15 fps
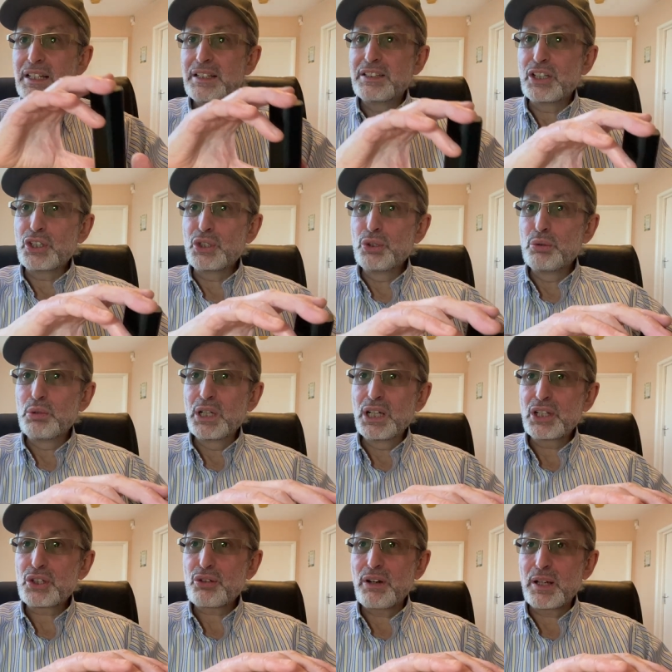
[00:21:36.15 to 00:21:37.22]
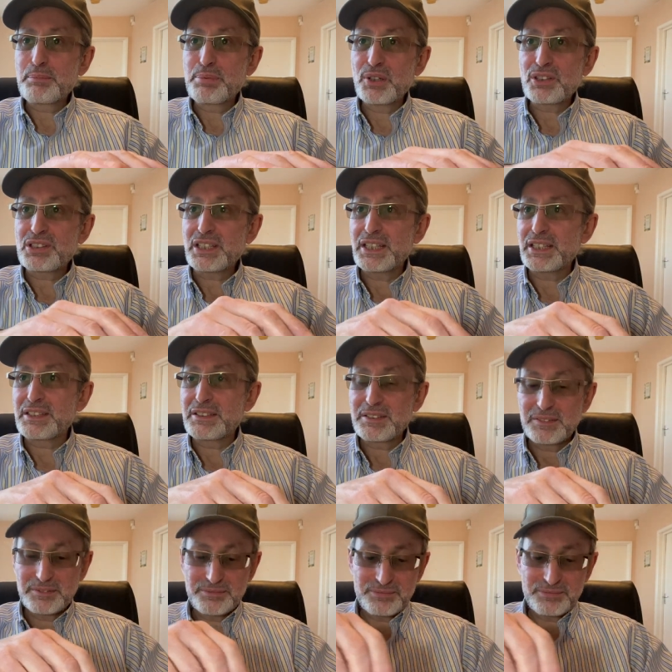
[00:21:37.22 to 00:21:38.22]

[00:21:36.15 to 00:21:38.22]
The U L tripod kit.